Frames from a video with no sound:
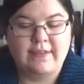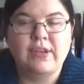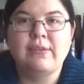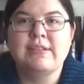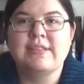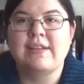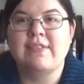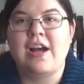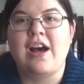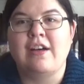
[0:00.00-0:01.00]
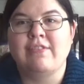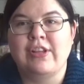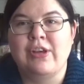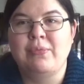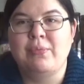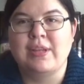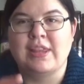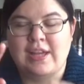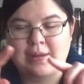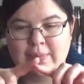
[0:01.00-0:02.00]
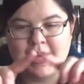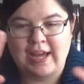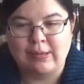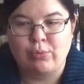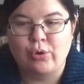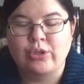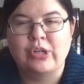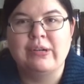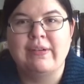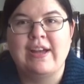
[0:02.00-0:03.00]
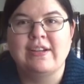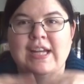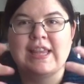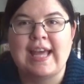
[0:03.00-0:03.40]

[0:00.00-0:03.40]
you receive an envelope with a black border around it,